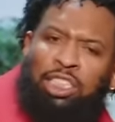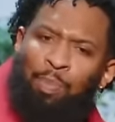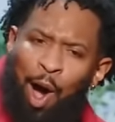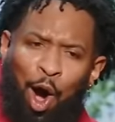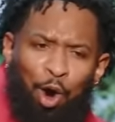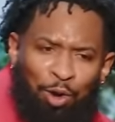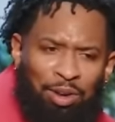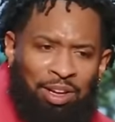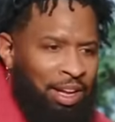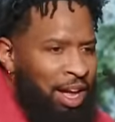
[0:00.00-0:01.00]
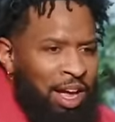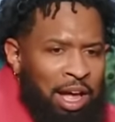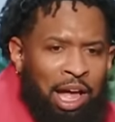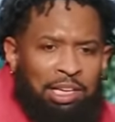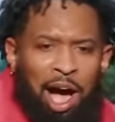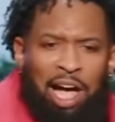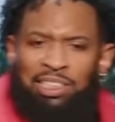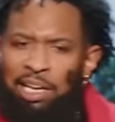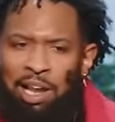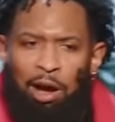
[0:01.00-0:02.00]
small. God
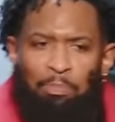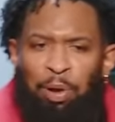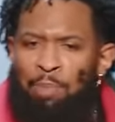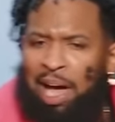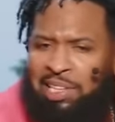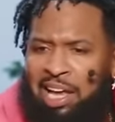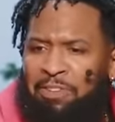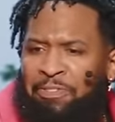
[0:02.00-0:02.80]
said, no, put him out there in the